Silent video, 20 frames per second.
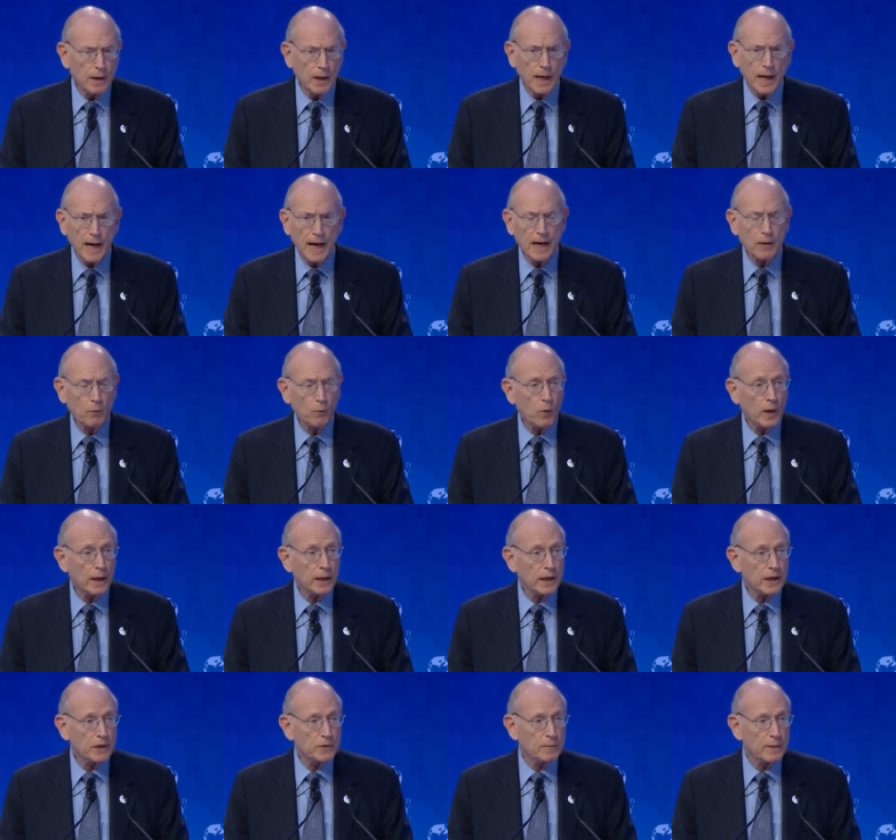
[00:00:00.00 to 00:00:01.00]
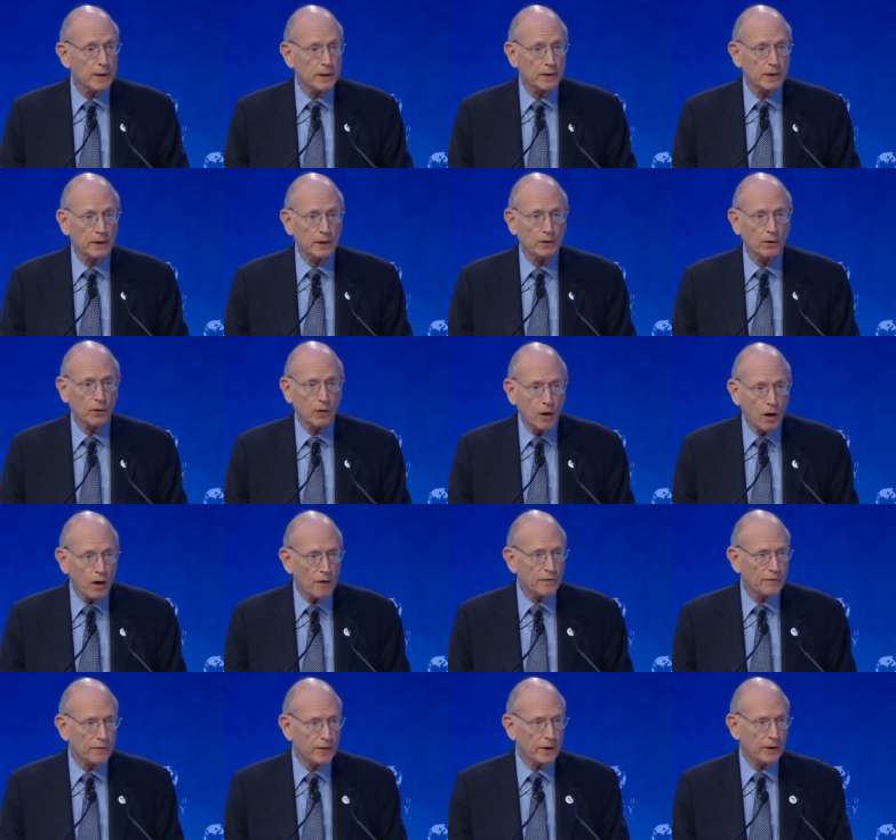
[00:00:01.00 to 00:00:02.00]
And what has been the
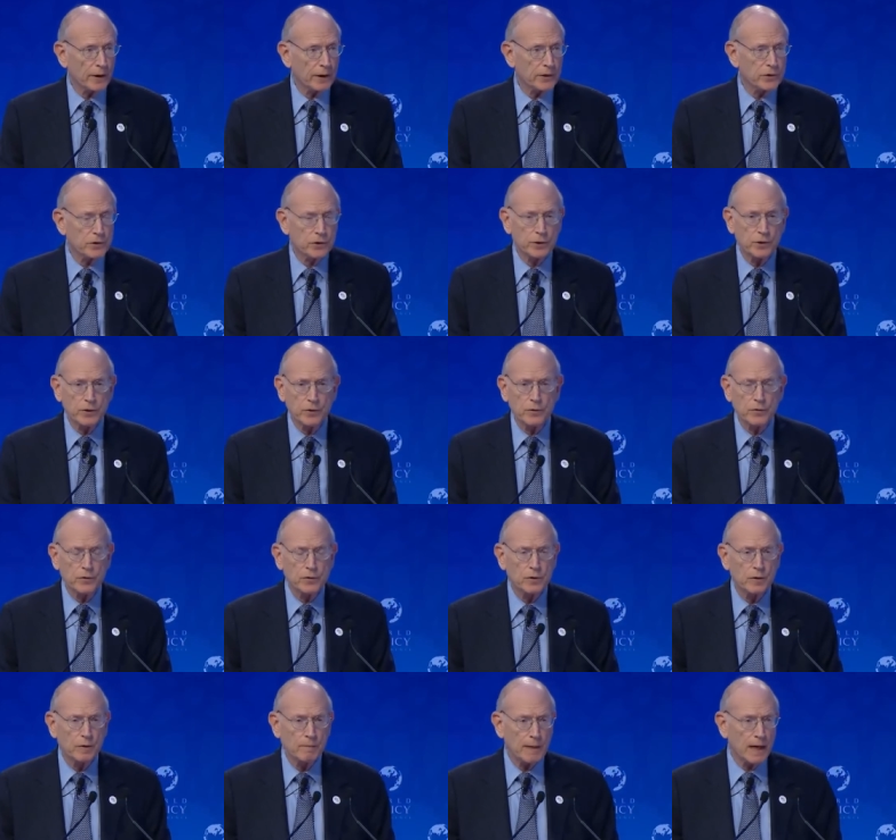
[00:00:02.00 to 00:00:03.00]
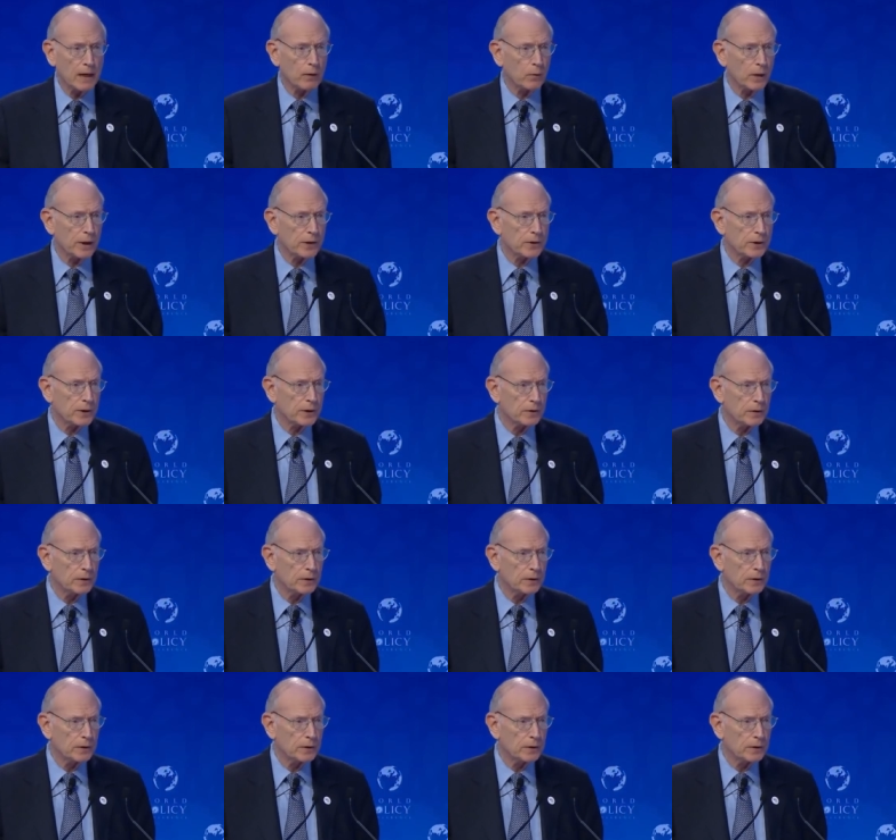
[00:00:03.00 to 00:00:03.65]
lawfare excuse by Russia?